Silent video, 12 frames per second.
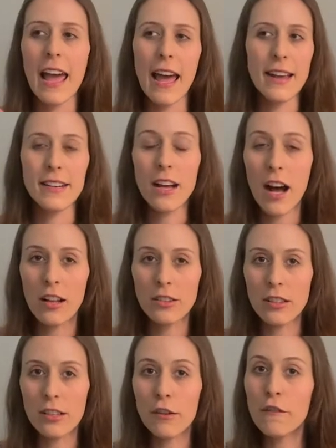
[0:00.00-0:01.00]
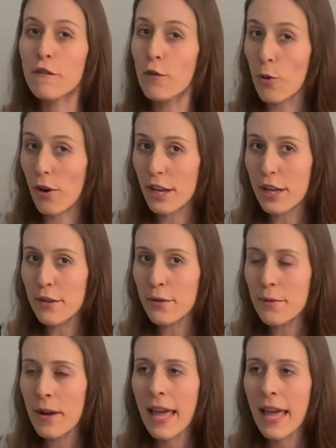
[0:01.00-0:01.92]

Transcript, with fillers: and color for you.